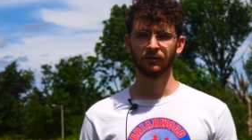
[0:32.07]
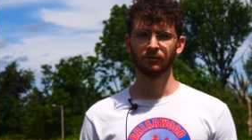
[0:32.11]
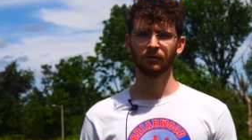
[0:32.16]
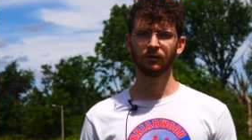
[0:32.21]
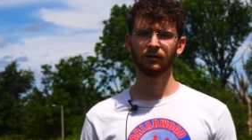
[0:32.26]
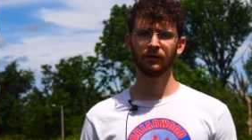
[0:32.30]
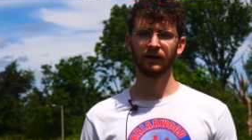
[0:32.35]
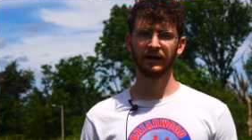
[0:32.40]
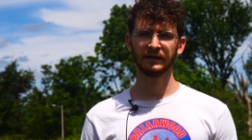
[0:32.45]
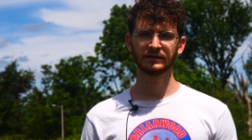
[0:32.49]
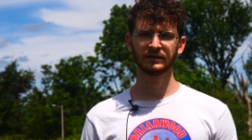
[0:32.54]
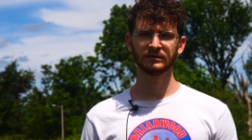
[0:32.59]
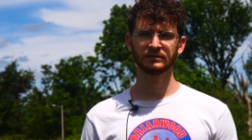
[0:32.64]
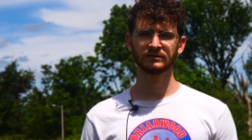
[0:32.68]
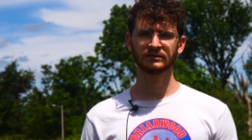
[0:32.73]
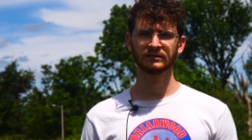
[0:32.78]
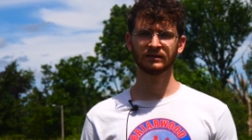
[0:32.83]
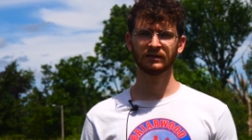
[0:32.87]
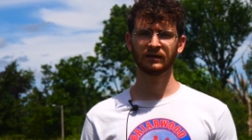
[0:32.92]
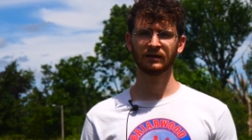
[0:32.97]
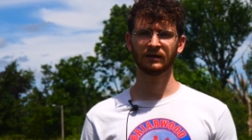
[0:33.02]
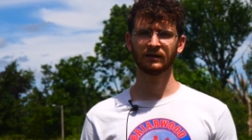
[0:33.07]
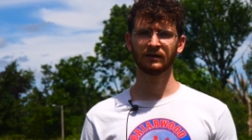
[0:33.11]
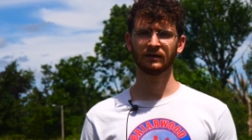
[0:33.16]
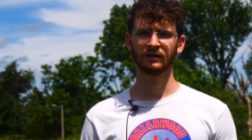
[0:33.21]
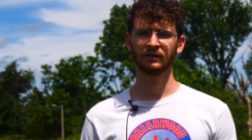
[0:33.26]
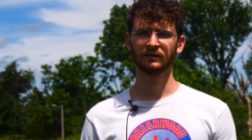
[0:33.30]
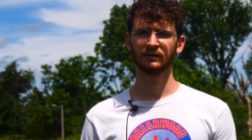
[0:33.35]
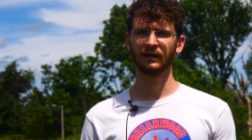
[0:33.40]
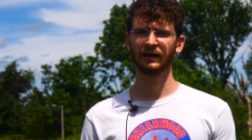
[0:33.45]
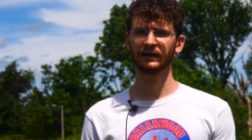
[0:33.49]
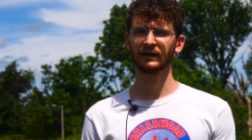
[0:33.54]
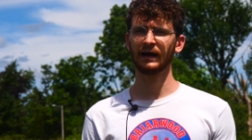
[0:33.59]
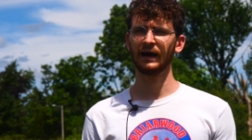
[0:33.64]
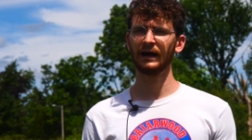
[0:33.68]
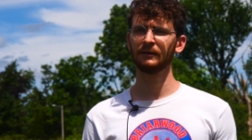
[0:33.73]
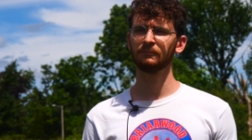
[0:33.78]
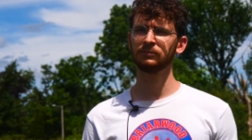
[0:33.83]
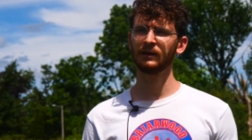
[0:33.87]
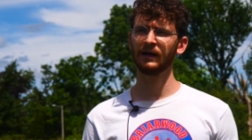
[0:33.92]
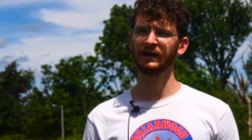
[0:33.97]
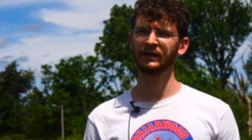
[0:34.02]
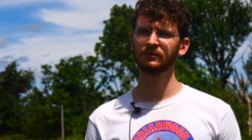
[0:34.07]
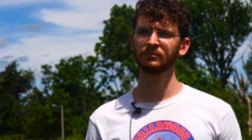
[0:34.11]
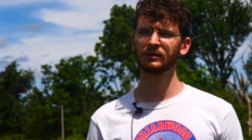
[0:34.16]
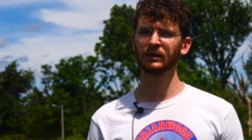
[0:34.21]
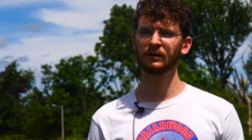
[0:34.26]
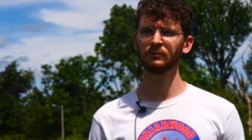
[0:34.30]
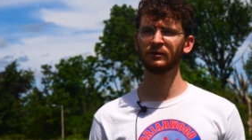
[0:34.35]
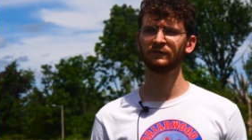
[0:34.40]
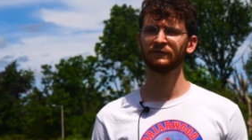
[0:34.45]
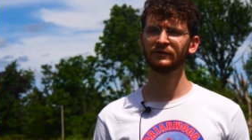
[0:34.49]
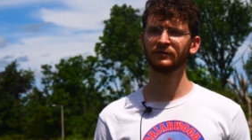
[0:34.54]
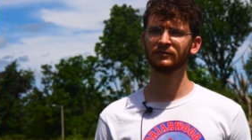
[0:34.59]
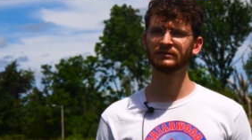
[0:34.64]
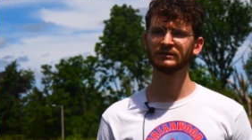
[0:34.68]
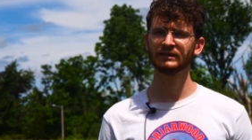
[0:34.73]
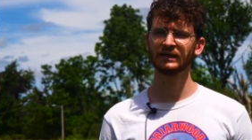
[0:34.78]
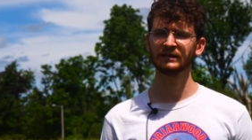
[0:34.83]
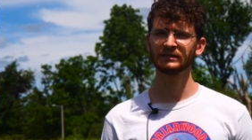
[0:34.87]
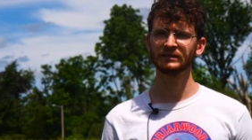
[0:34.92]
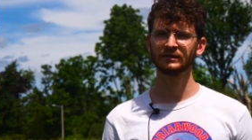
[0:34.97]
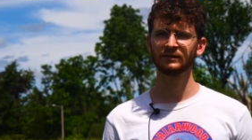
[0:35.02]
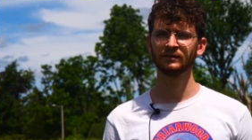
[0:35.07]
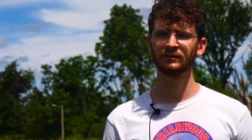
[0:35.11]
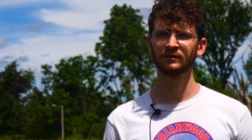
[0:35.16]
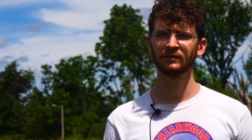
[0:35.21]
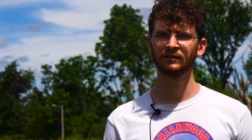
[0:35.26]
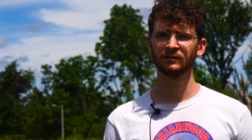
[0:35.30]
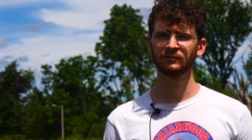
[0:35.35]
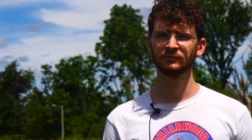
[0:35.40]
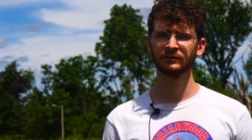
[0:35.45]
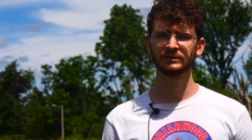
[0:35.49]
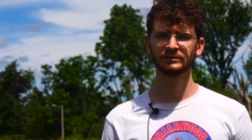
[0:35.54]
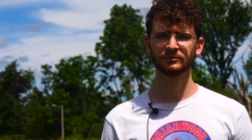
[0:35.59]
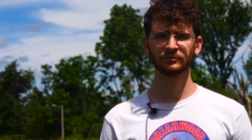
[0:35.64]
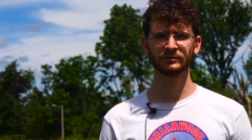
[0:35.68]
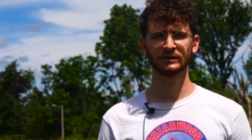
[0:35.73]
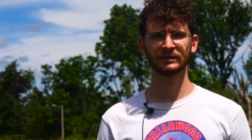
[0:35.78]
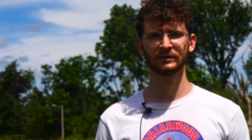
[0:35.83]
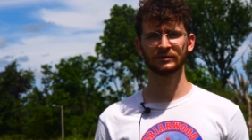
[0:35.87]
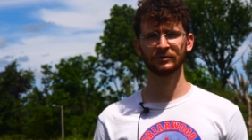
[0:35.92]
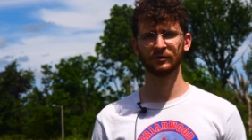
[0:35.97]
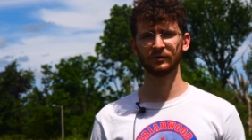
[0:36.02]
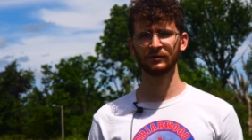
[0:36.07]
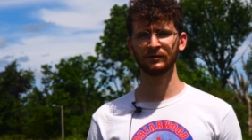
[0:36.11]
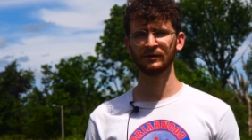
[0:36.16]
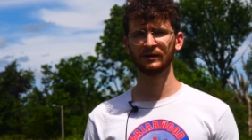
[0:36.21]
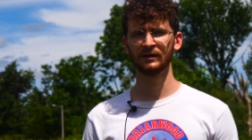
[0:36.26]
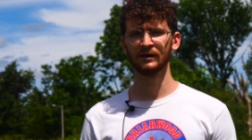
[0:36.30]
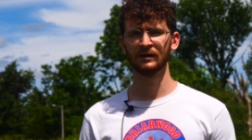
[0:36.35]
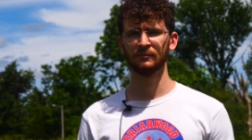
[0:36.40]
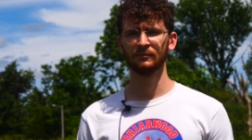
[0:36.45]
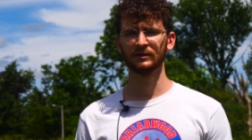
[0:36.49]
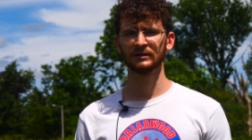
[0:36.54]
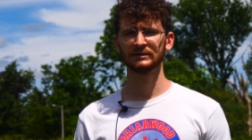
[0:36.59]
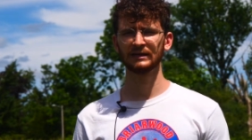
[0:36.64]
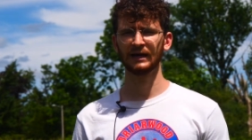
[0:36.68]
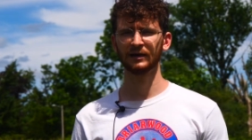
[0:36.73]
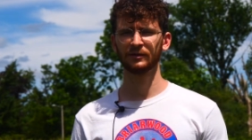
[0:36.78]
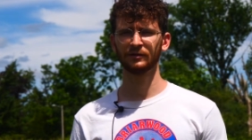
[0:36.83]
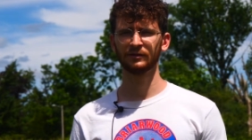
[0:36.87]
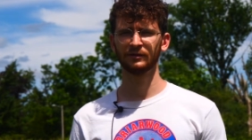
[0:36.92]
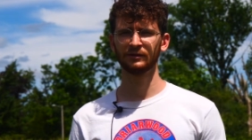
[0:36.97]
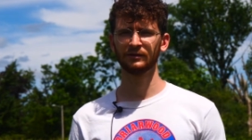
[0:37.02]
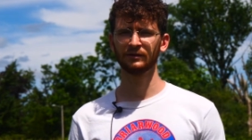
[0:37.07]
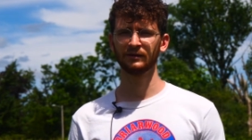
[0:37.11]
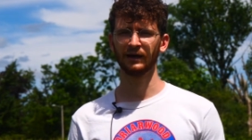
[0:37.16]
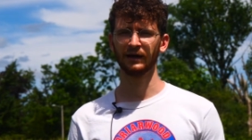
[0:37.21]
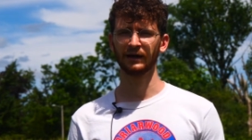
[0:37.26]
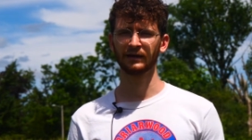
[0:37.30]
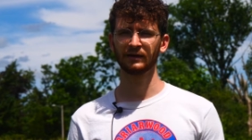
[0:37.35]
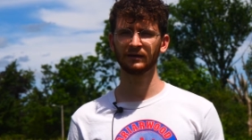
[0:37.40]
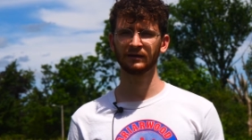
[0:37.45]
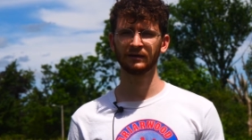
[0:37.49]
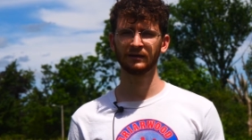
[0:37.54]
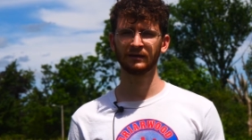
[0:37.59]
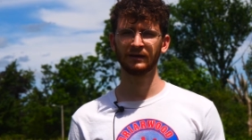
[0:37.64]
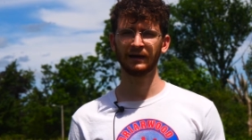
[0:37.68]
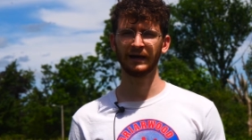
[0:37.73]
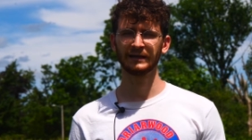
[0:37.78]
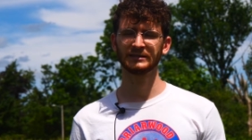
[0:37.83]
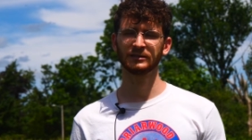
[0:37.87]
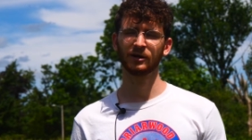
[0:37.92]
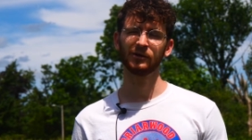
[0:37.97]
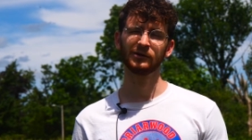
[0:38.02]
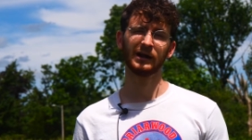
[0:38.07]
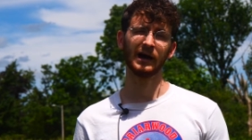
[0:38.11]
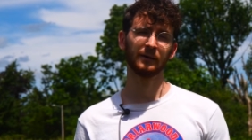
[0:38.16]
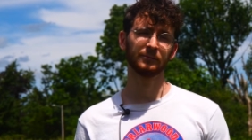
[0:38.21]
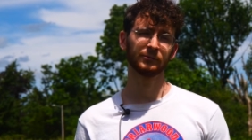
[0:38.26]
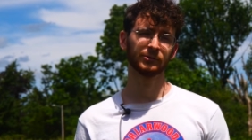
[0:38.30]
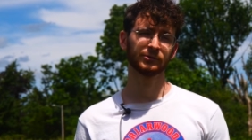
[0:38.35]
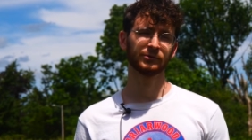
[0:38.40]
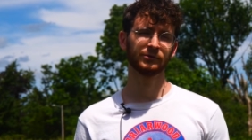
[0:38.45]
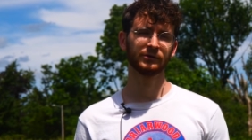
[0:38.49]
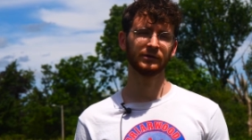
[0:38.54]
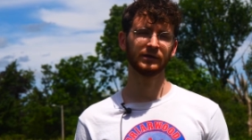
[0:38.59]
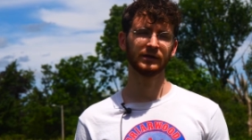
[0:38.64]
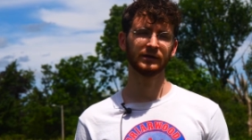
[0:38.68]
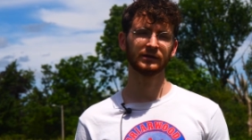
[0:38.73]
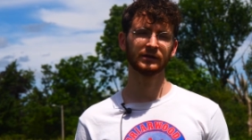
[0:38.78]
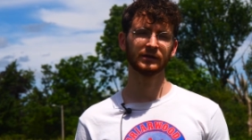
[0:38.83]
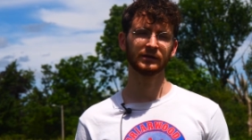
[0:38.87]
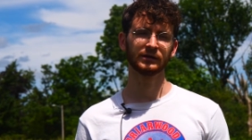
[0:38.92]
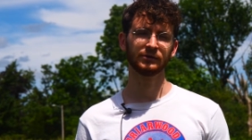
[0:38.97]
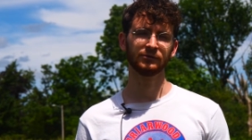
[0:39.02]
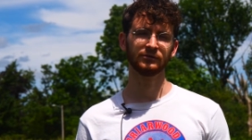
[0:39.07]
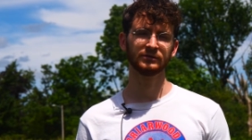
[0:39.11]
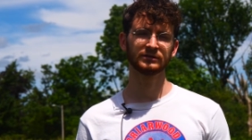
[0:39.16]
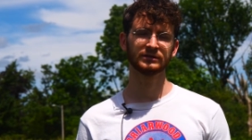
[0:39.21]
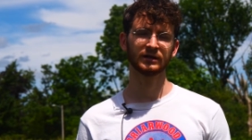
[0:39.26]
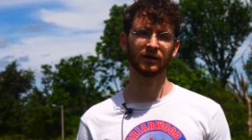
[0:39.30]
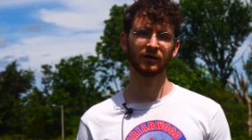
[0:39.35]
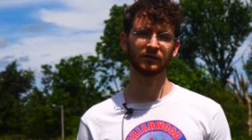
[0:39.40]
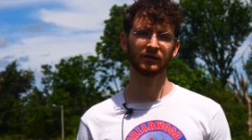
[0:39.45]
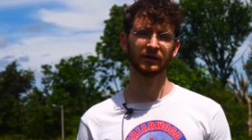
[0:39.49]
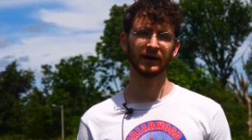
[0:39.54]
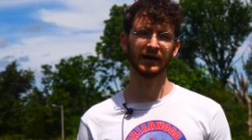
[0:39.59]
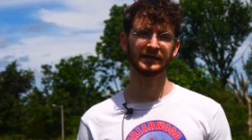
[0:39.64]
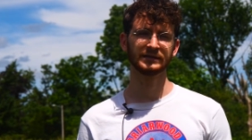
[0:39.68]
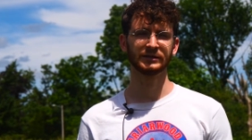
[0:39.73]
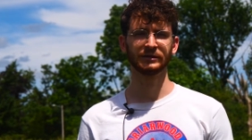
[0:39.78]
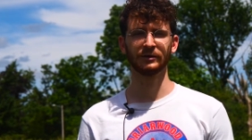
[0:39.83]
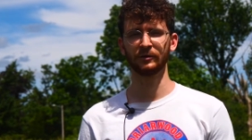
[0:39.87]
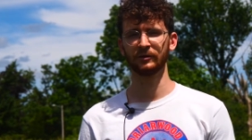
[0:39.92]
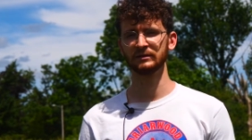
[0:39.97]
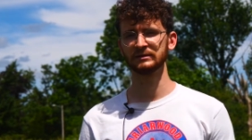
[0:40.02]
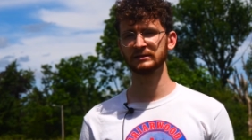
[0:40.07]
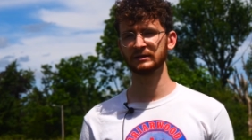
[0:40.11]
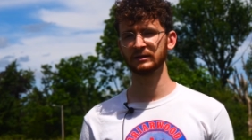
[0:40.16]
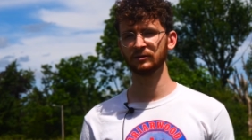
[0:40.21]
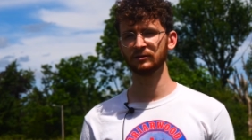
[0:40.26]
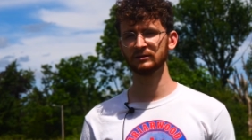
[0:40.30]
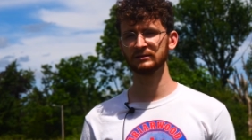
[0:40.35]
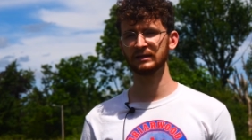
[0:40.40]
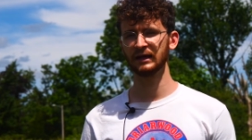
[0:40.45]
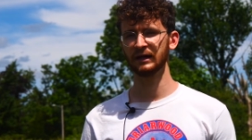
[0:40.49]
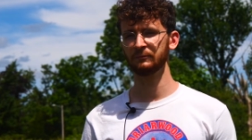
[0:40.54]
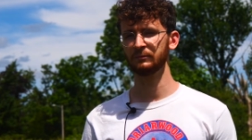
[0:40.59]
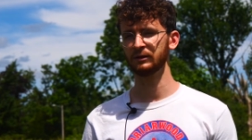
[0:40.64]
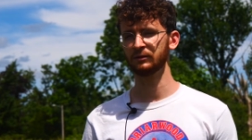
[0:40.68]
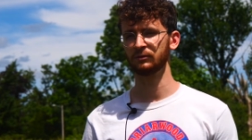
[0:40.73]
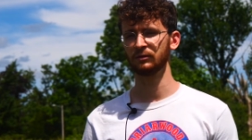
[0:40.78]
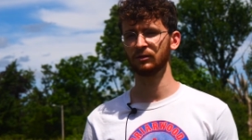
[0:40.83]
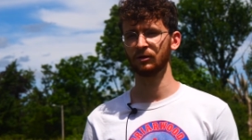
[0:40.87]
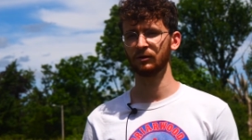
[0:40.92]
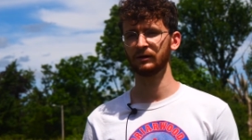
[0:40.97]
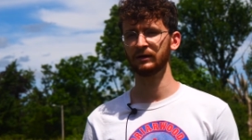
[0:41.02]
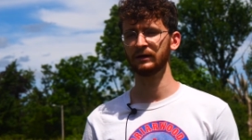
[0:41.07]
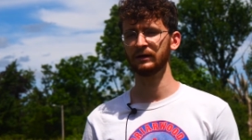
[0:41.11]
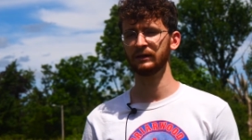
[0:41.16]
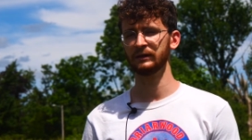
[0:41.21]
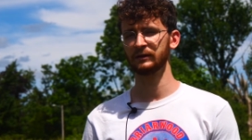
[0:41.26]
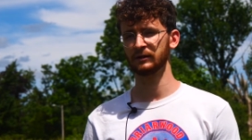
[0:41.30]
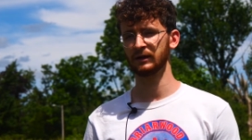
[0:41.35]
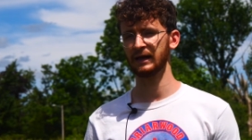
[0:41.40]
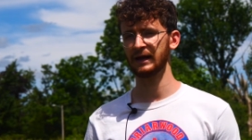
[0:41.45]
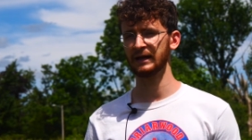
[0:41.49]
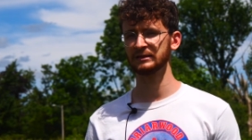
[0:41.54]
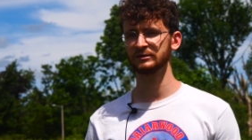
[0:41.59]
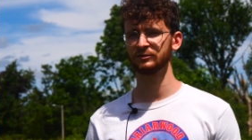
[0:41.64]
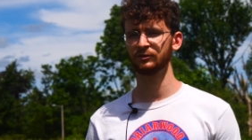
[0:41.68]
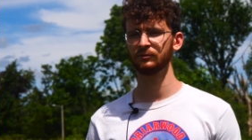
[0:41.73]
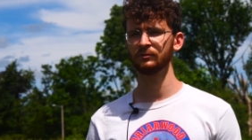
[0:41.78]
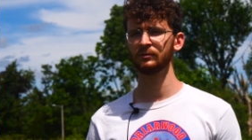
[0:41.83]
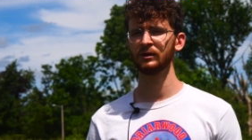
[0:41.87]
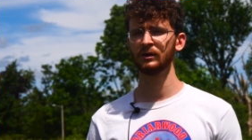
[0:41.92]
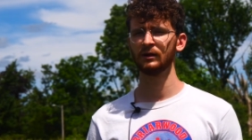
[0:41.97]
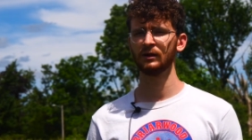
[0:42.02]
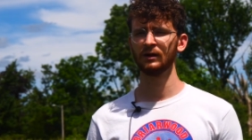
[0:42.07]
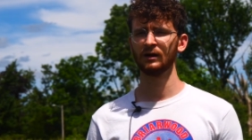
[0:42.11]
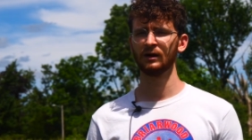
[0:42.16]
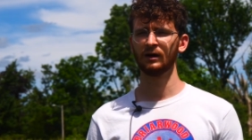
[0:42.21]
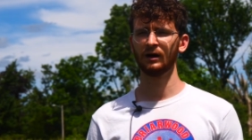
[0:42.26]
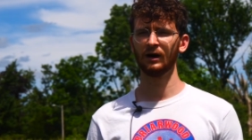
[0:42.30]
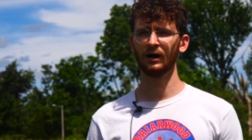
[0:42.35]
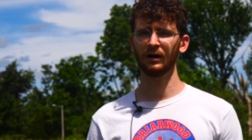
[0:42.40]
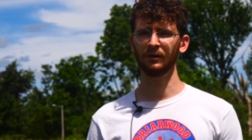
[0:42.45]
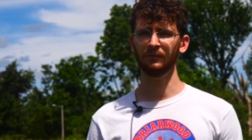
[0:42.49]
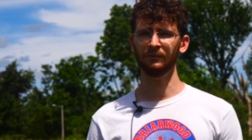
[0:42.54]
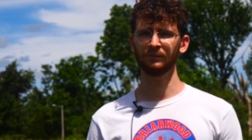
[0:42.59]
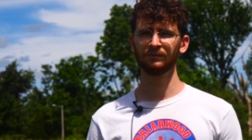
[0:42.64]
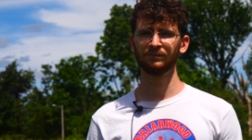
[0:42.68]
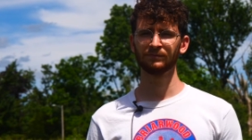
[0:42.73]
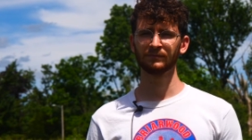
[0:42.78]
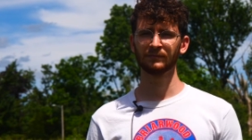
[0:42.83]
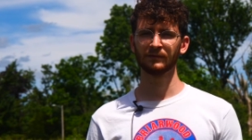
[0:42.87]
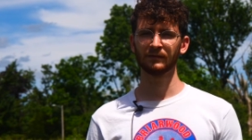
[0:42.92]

well, I just like I applied to become a field station research intern because I could like I saw an opportunity to use all the engineering skills I've been learning in the classroom um,